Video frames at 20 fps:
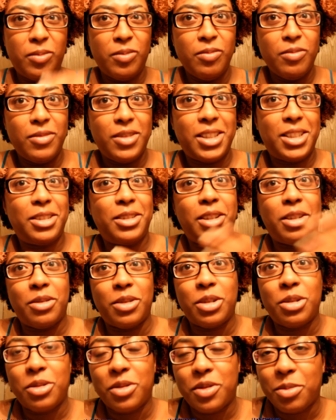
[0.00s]
so now
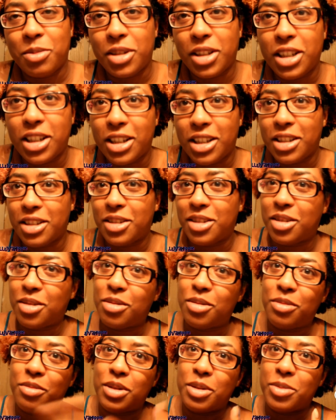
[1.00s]
it goes from the guys to
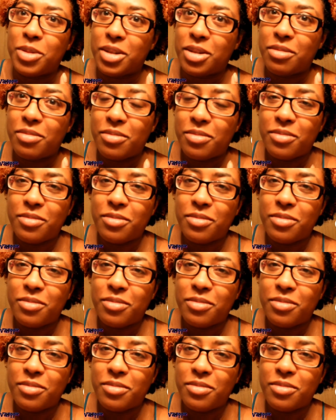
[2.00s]
the women.